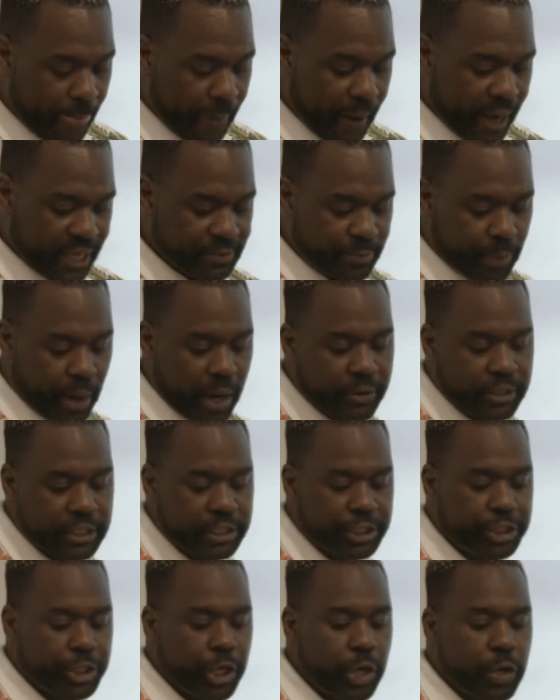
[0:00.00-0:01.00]
As Brown
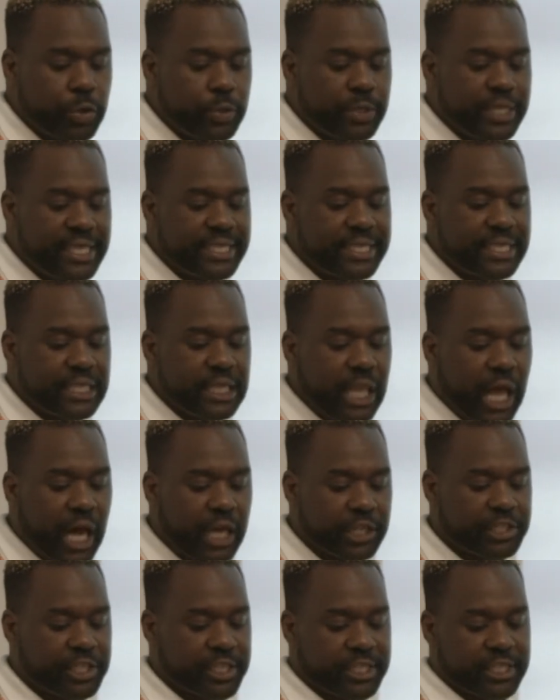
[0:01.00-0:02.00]
has shown, these
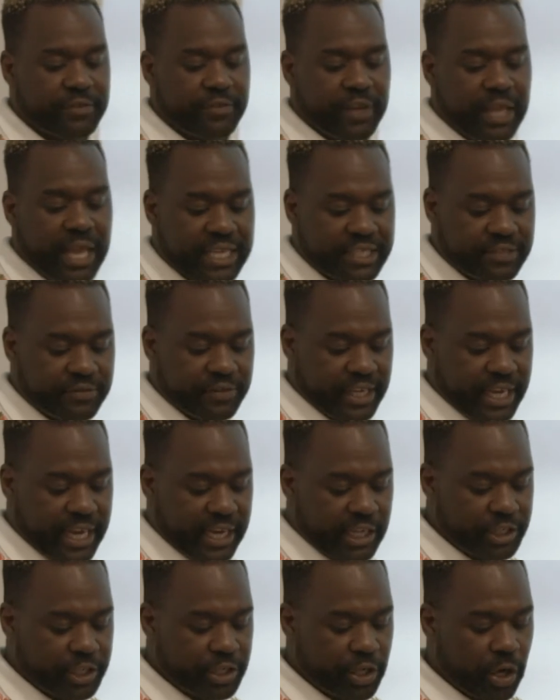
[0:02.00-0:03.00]
logics of
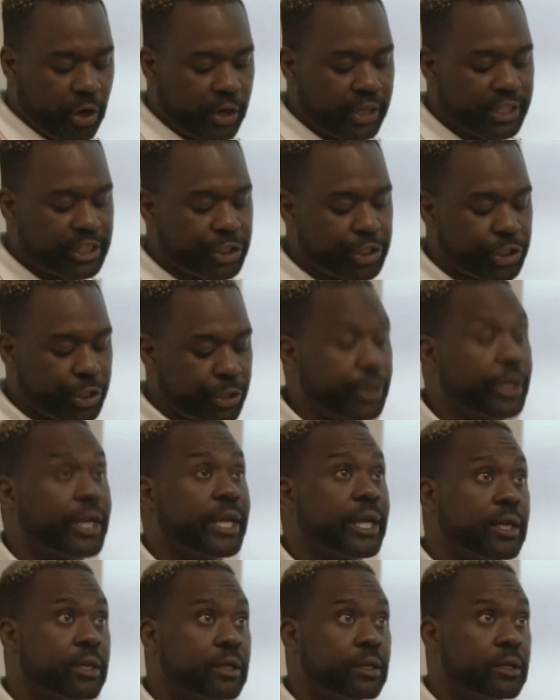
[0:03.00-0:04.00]
classification are
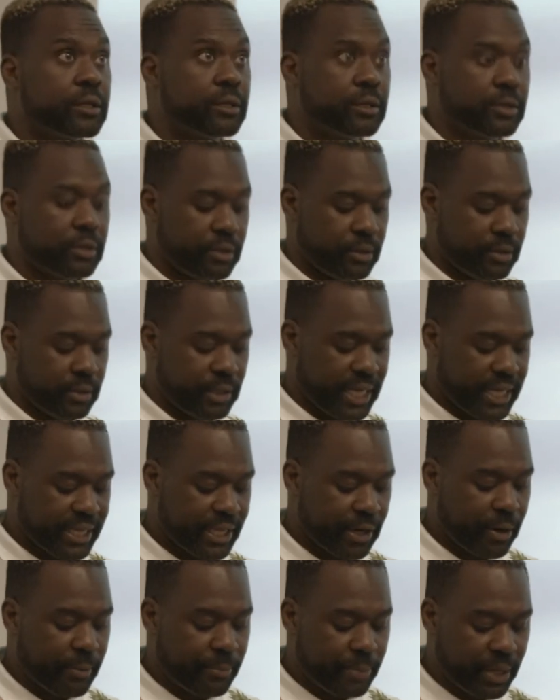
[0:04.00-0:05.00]
enduring in
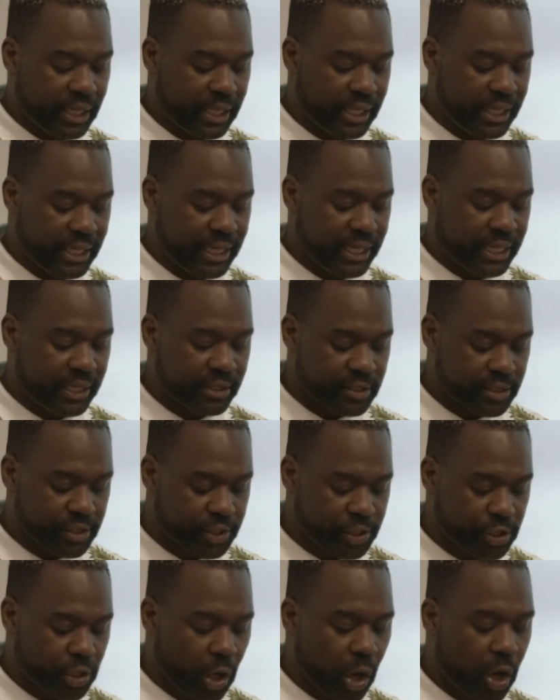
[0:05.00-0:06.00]
their ability to
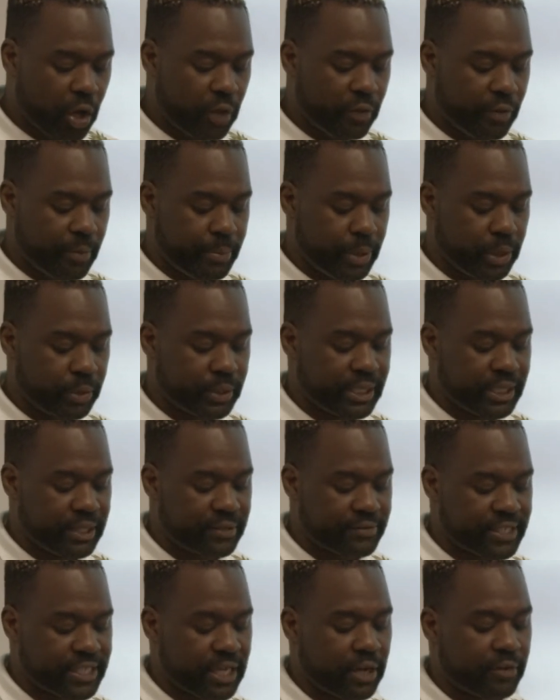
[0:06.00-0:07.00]
stall the building
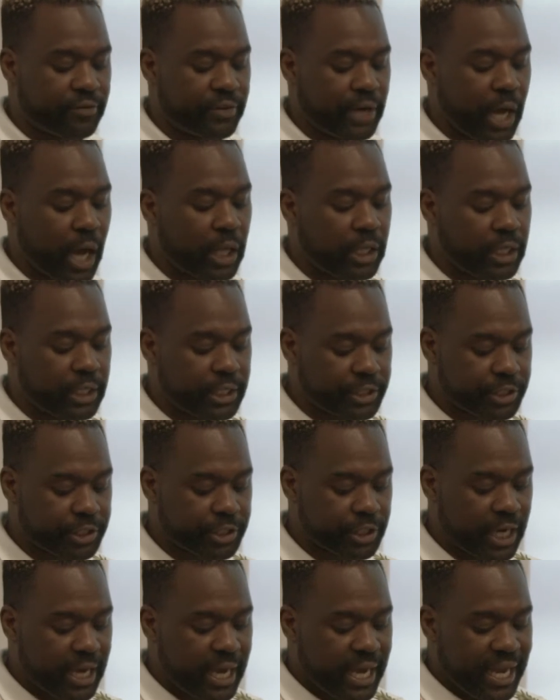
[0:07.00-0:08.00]
of
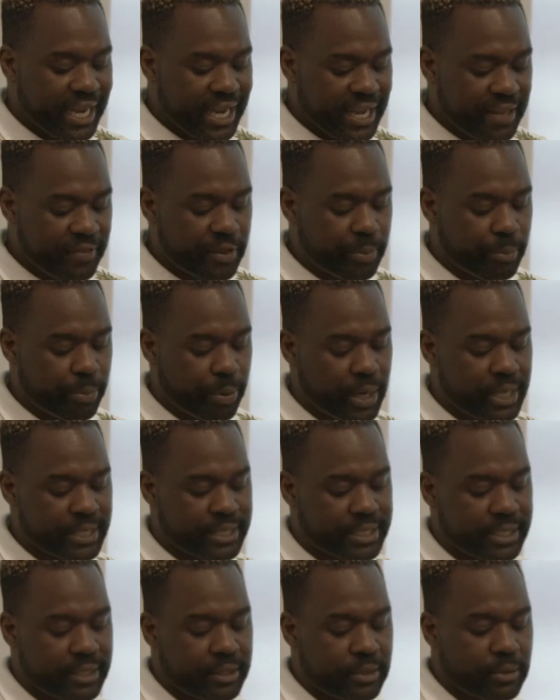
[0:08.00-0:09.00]
self-knowledge in the
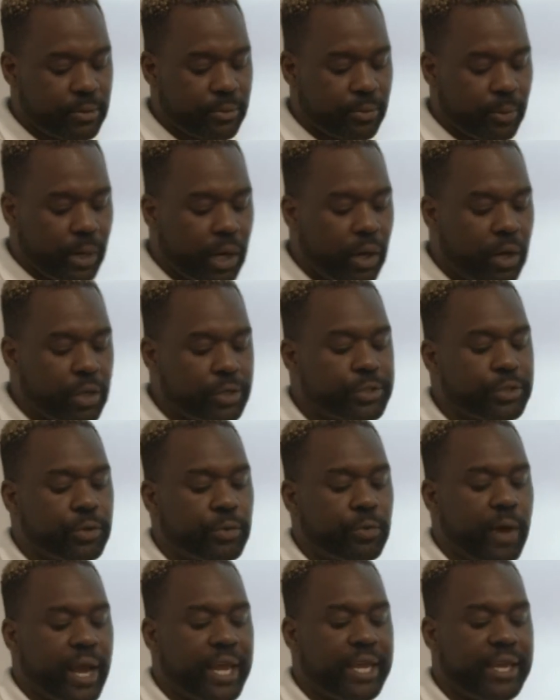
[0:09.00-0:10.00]
present while also
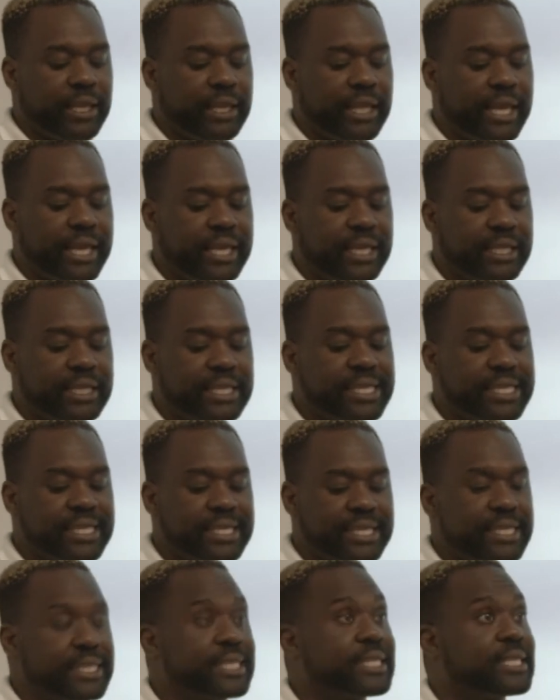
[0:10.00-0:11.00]
regulating the
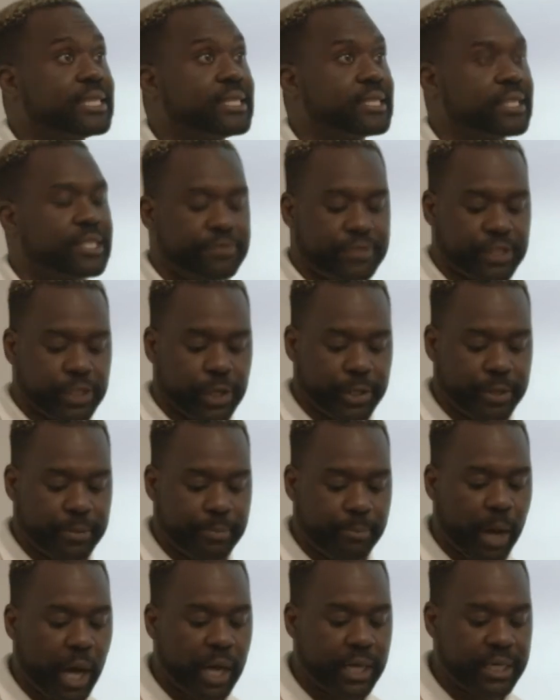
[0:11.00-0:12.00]
existence of
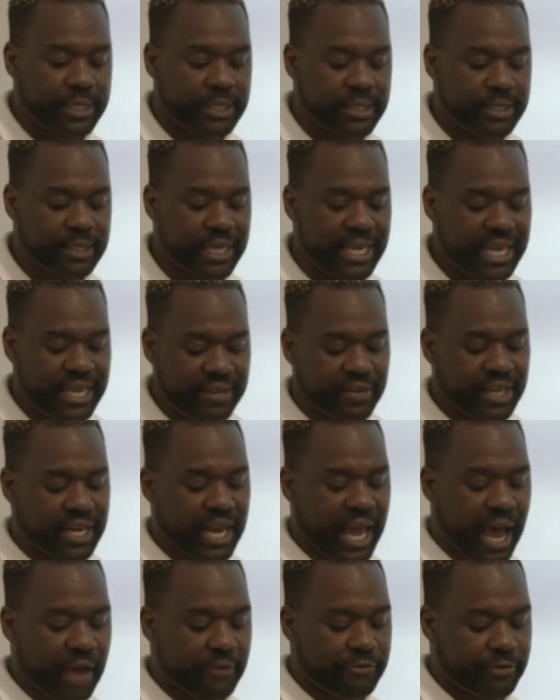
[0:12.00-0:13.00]
certain bodies even
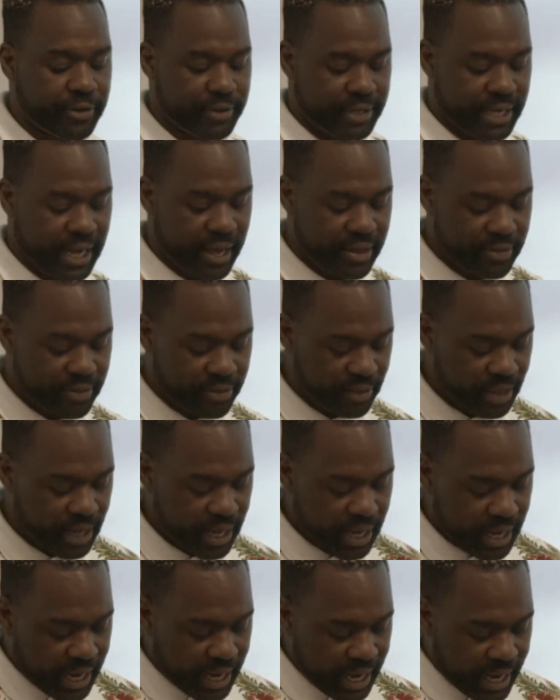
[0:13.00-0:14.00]
after death.
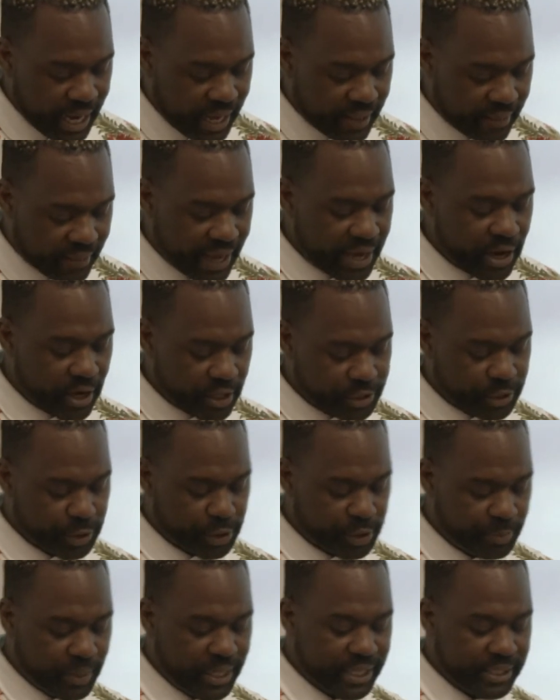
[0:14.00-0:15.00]
And they also
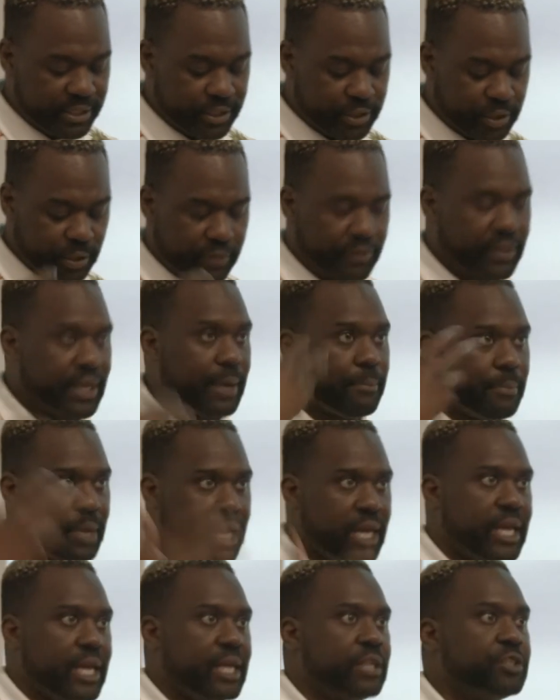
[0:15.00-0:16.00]
speak to sort of the
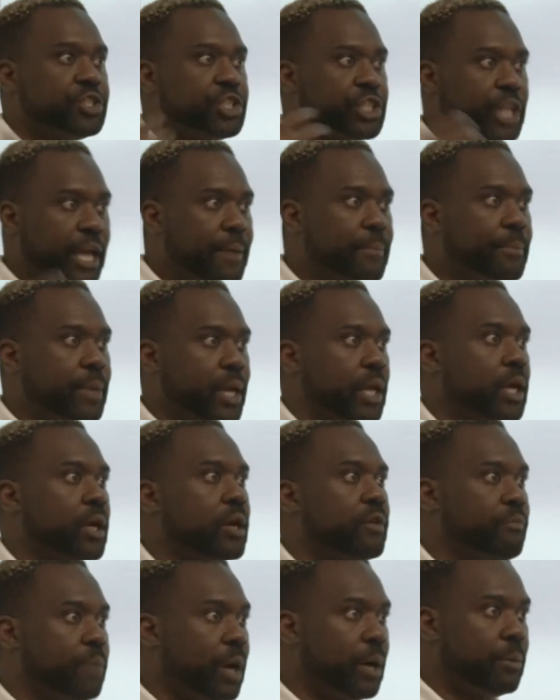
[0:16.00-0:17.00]
immediate shaping
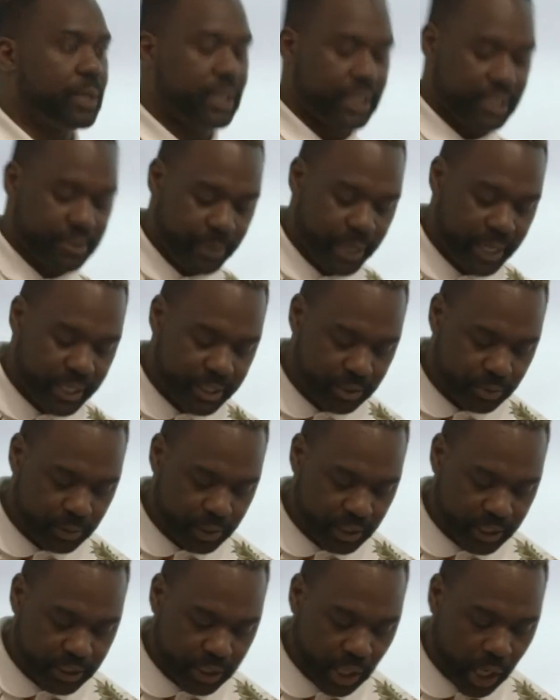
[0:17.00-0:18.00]
of public space,
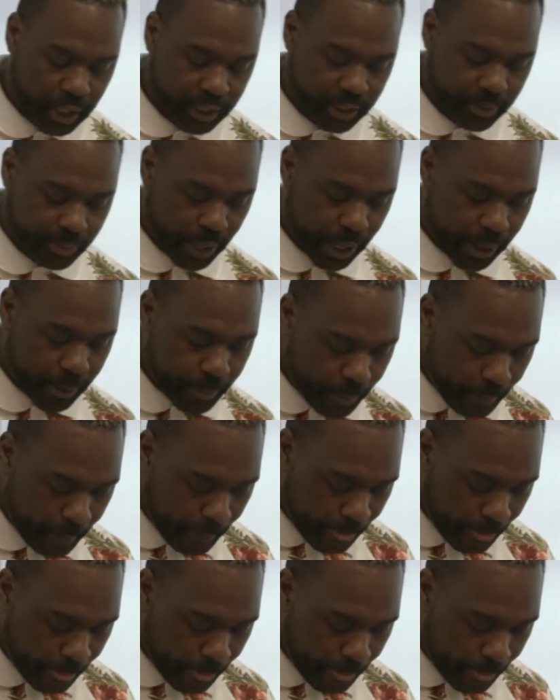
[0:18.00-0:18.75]
which I talked about.